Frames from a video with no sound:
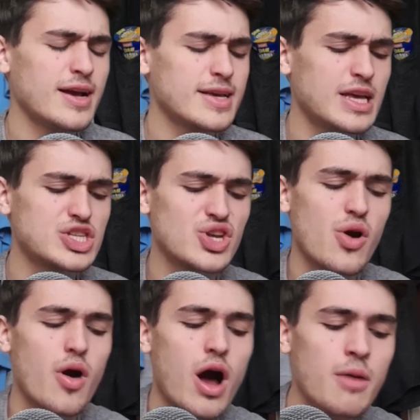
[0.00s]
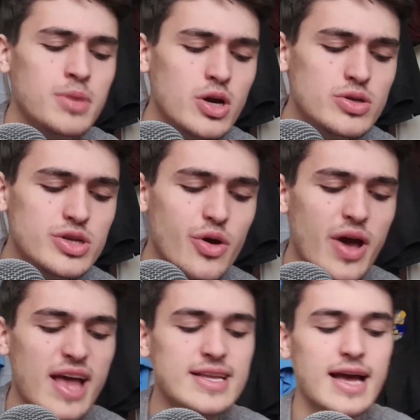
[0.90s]
Okay, so I'm going to go
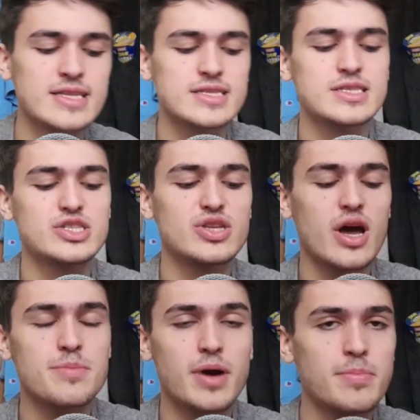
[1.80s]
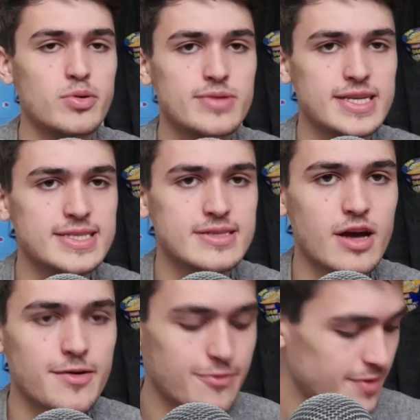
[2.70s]
ahead and type up all this
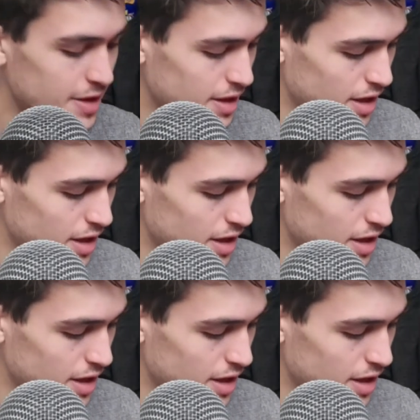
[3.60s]
stuff.